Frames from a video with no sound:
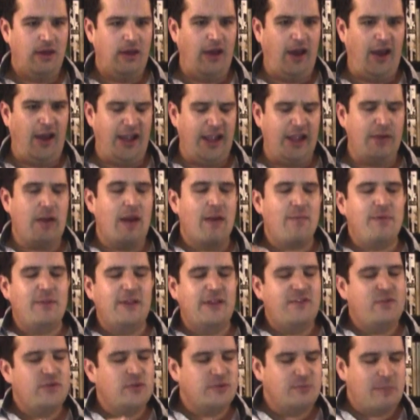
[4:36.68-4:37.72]
I, uh, I
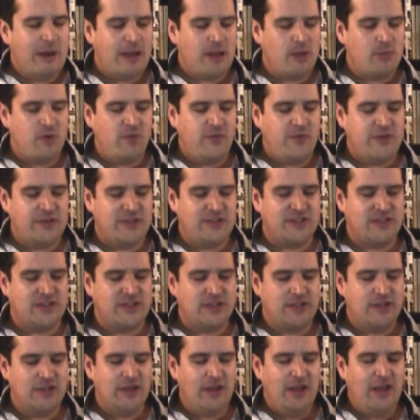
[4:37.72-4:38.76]
believe it was Milo Murphy. For
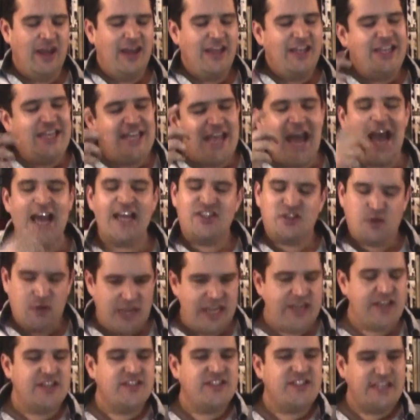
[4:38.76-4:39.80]
Diogee, right? He yeah, so
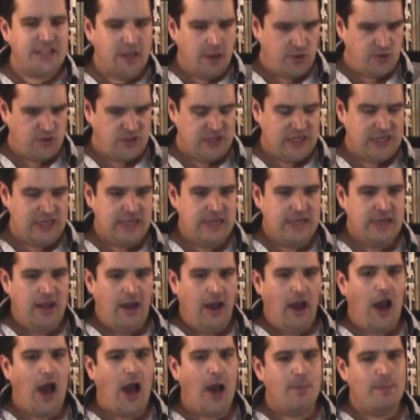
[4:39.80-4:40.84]
he does Diogee.
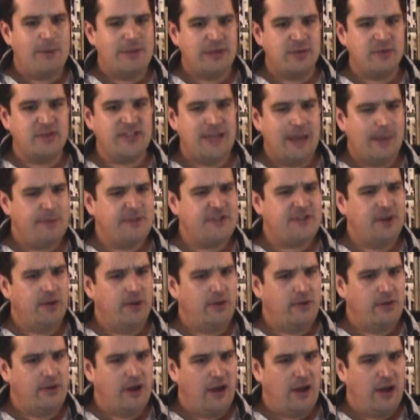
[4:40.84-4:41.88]
Uh, but there was an
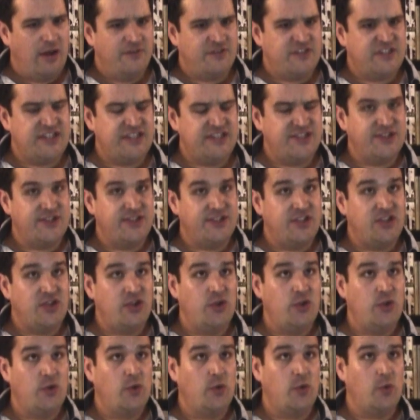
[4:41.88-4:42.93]
episode of season
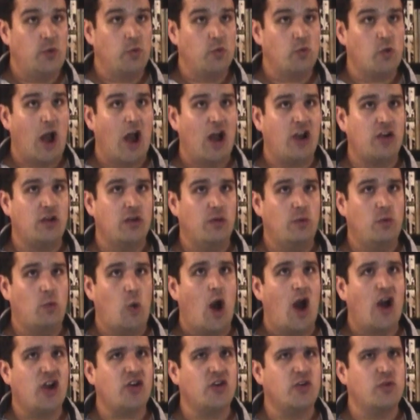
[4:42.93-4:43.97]
two, Rock,
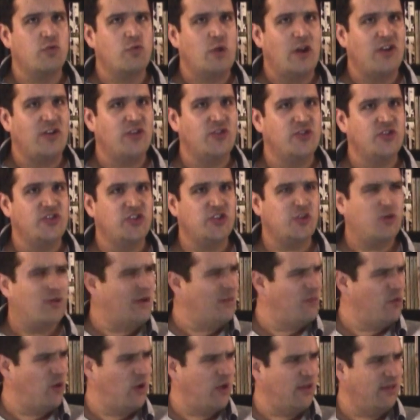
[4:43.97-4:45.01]
Walker Runner
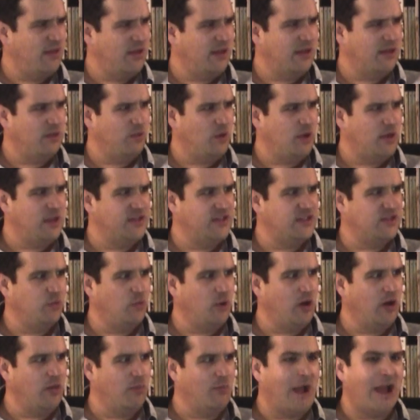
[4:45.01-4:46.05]
Screamer, I think it was,
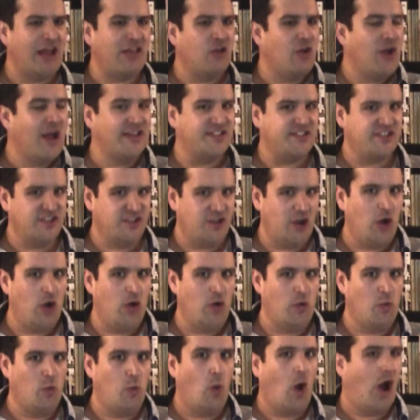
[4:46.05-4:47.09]
where Milo has okay. to
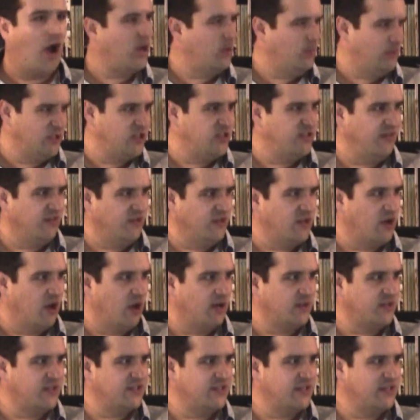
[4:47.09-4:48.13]
go walk a bunch of different
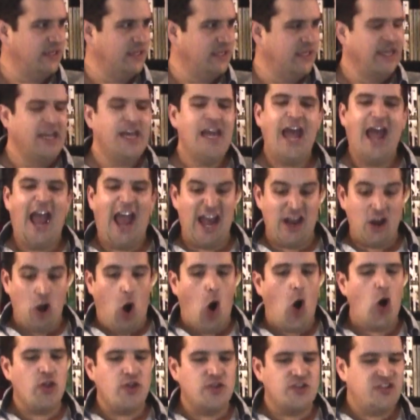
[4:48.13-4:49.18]
dogs. Yes. And
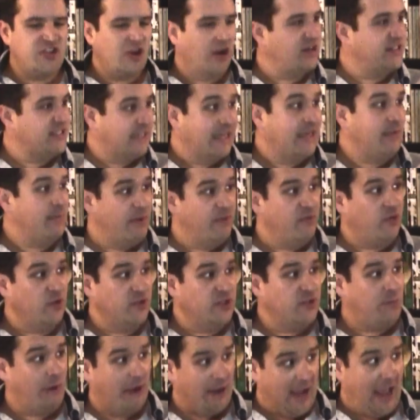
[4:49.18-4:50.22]
all those dogs had to be
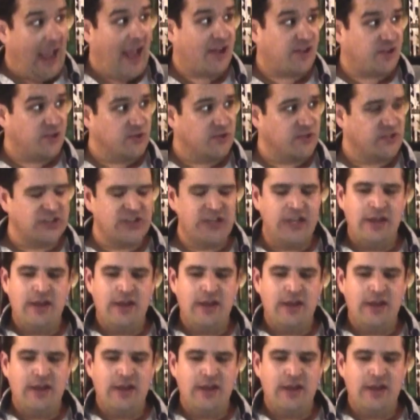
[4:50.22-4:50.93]
voiced by actors.